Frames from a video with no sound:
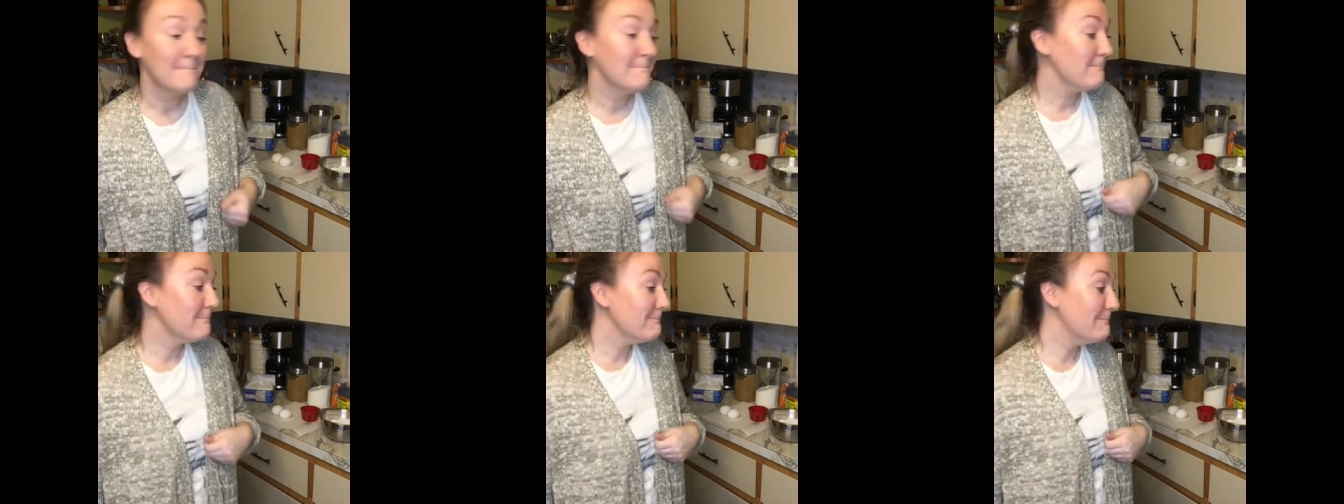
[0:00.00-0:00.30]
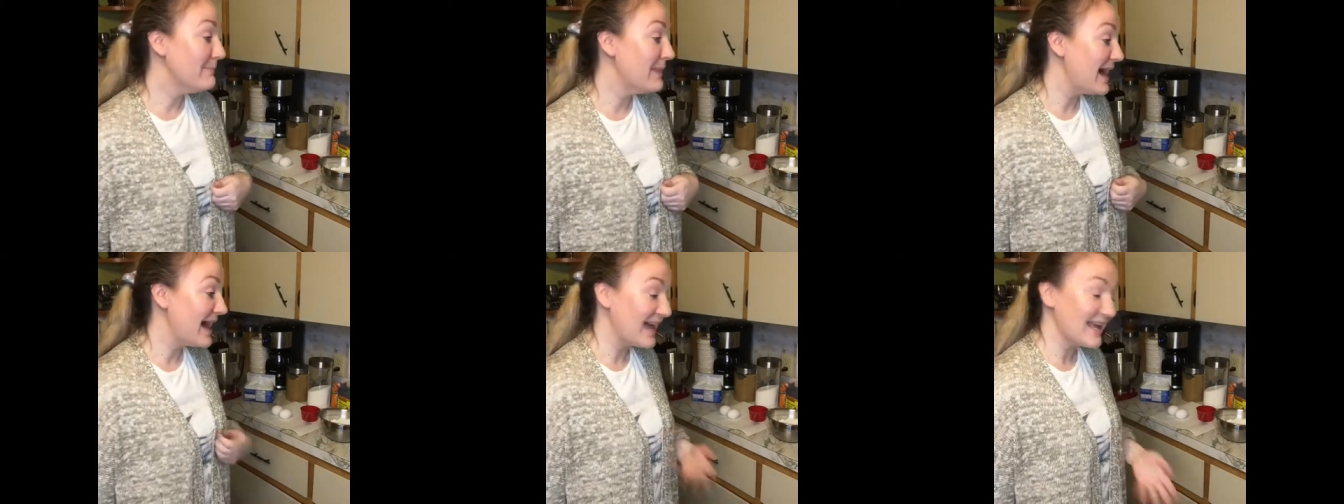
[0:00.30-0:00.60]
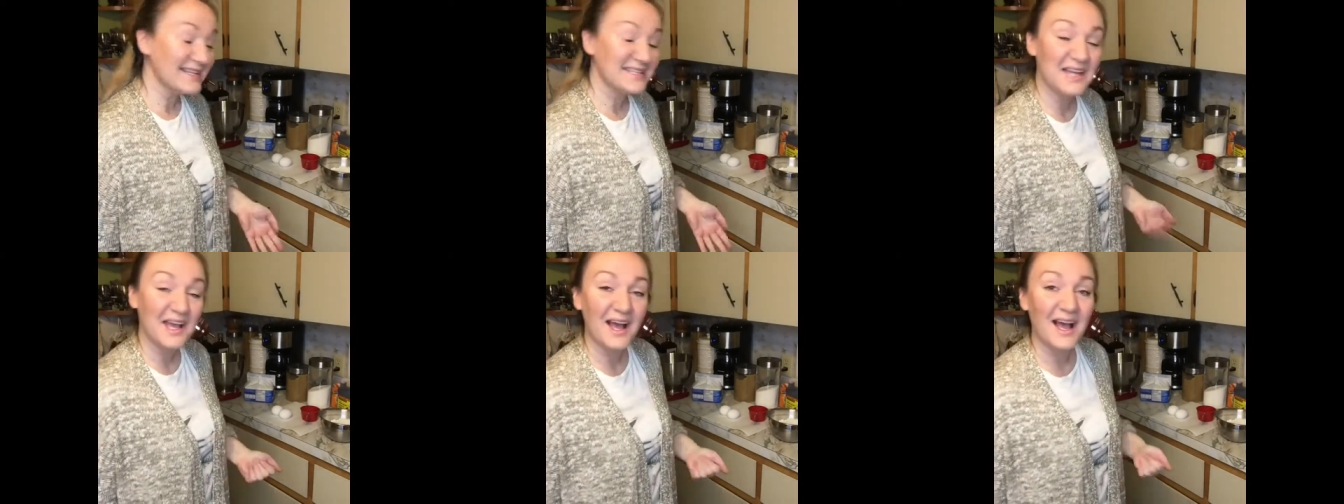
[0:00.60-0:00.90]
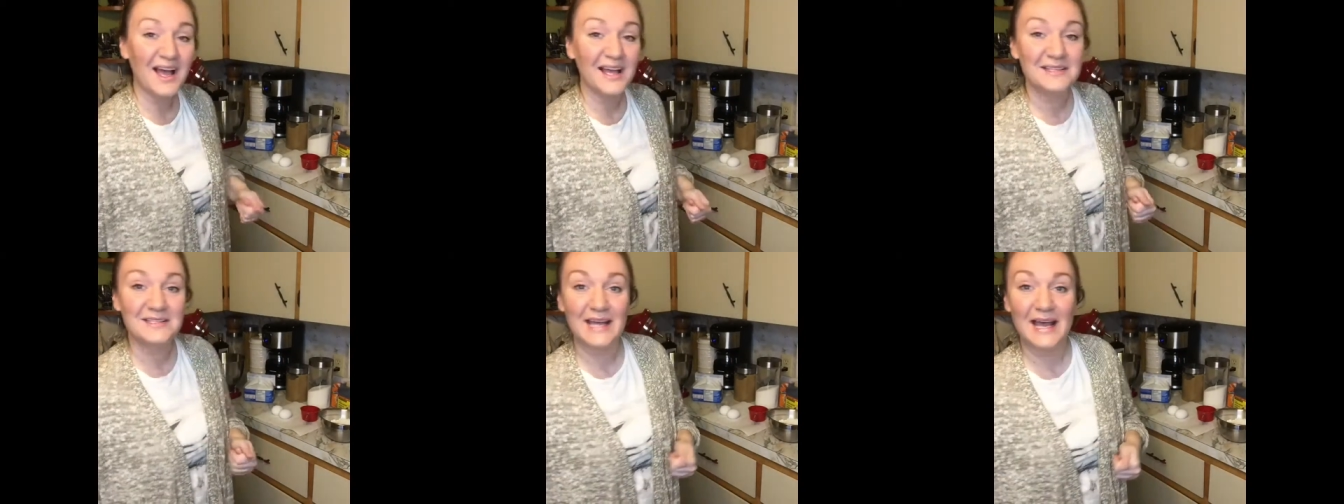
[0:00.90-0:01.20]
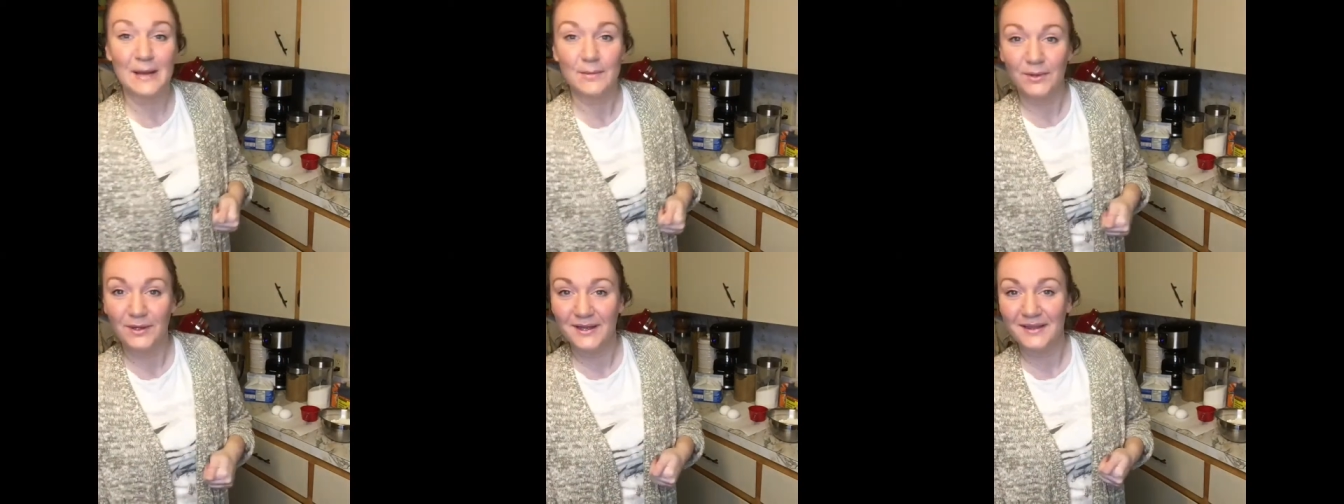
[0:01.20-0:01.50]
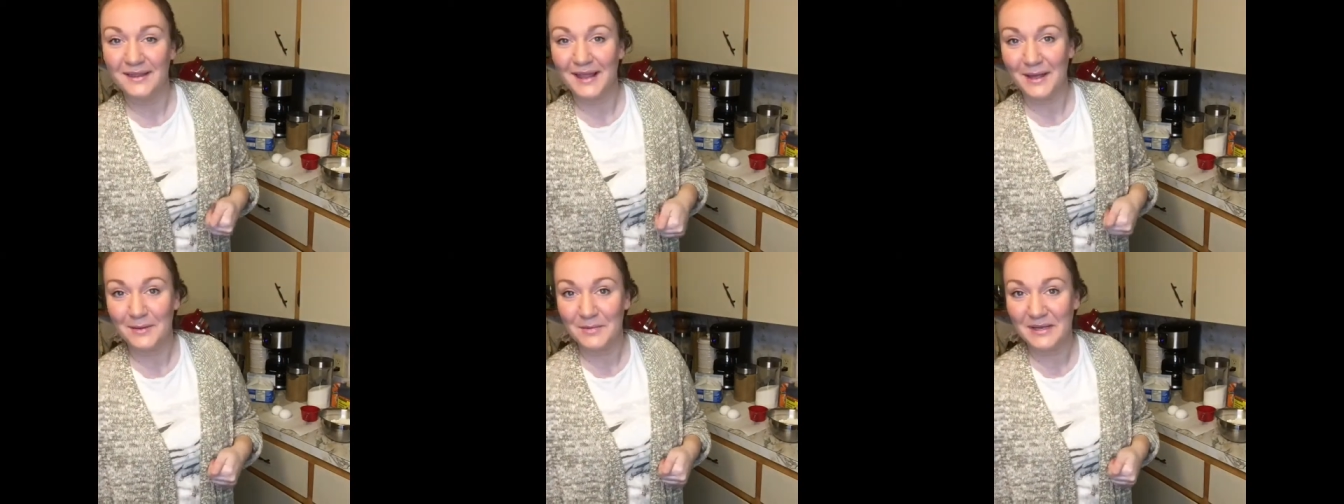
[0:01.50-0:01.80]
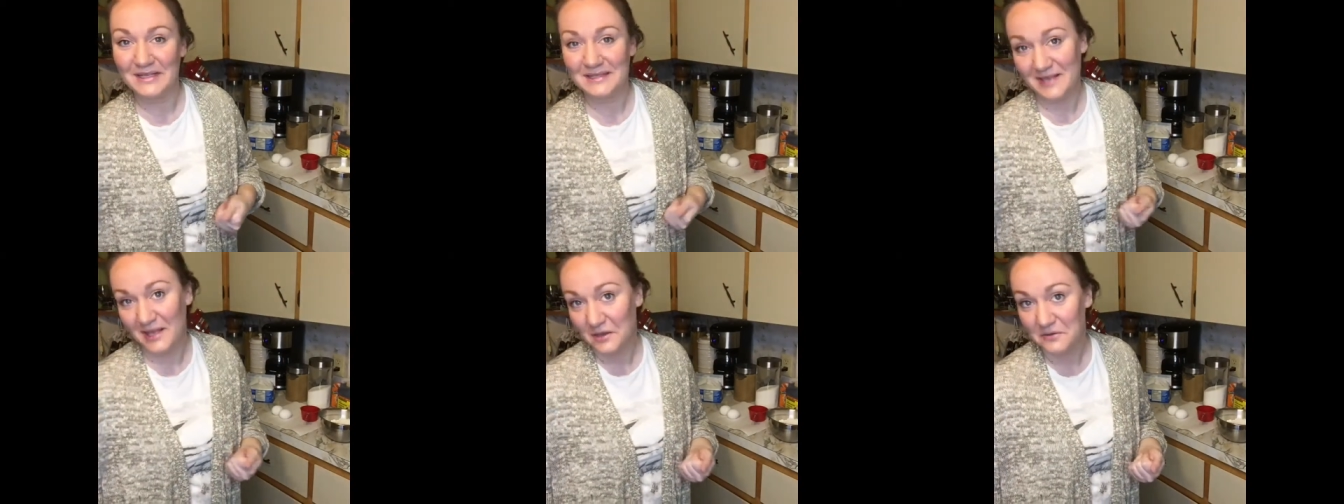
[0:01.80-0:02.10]
but I dabble in that
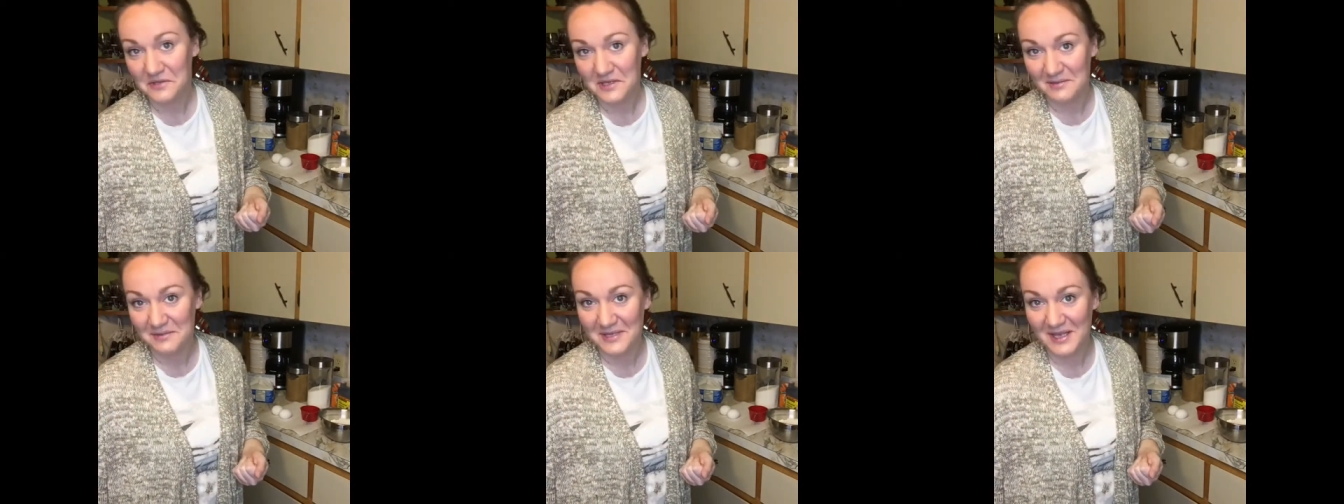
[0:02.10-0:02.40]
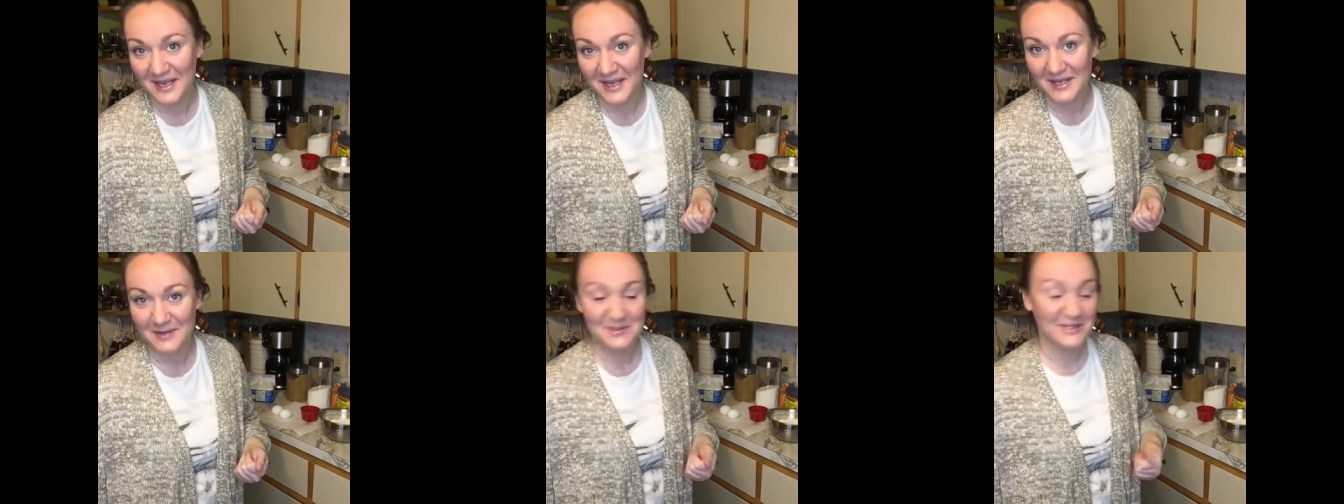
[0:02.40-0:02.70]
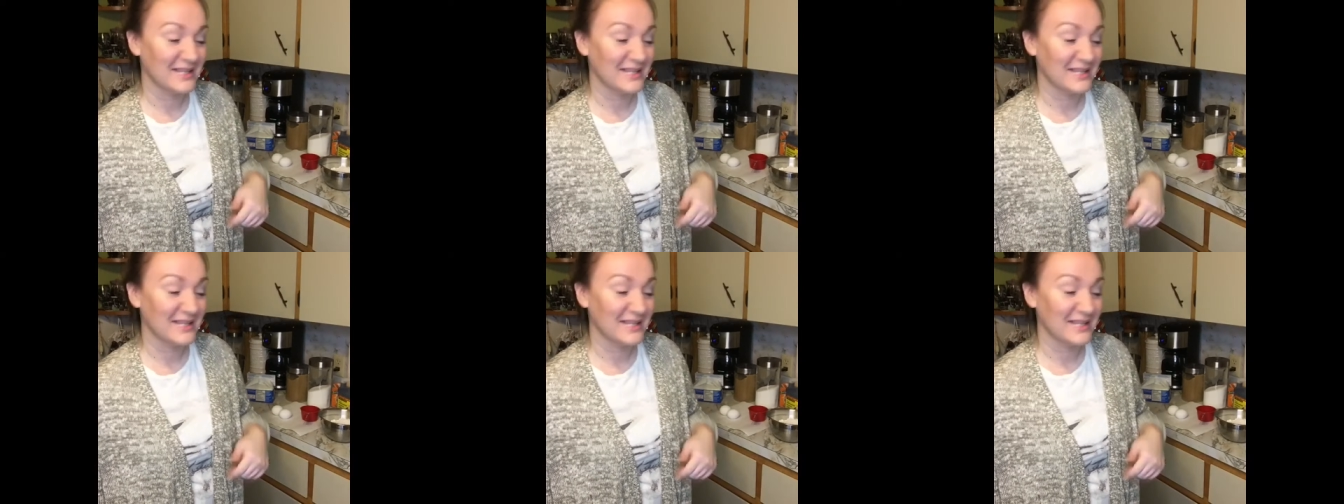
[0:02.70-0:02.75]
myself sometimes,